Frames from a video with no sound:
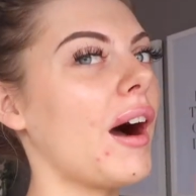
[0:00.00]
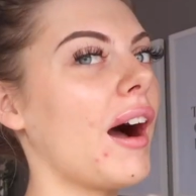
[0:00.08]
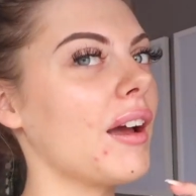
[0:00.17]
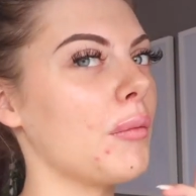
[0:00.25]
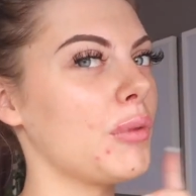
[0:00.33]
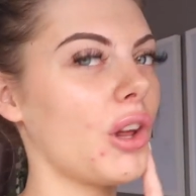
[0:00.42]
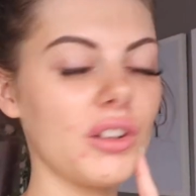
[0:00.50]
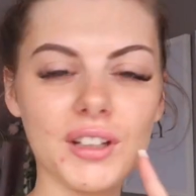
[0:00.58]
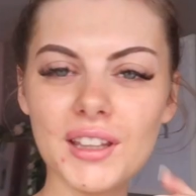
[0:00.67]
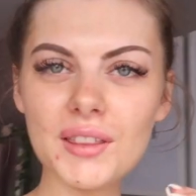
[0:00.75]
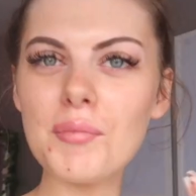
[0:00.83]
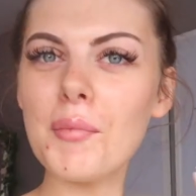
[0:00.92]
I am not
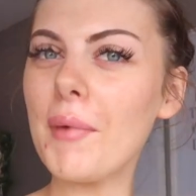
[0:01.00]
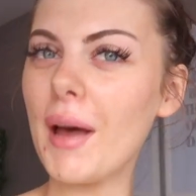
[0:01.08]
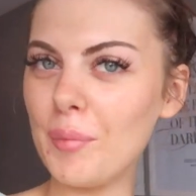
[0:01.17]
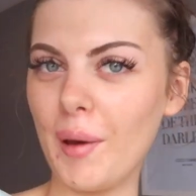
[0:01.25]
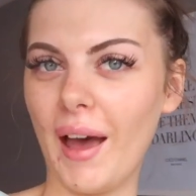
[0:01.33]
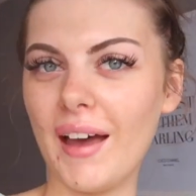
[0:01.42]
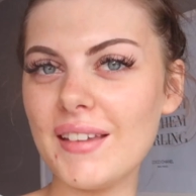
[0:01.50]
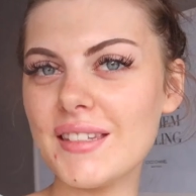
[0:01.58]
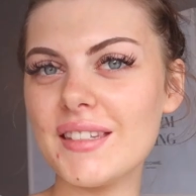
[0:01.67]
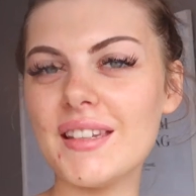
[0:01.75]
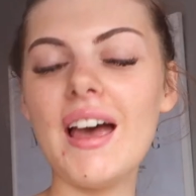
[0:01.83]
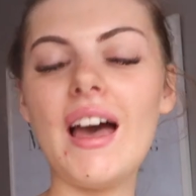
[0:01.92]
looking at my
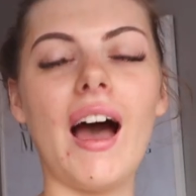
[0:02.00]
best.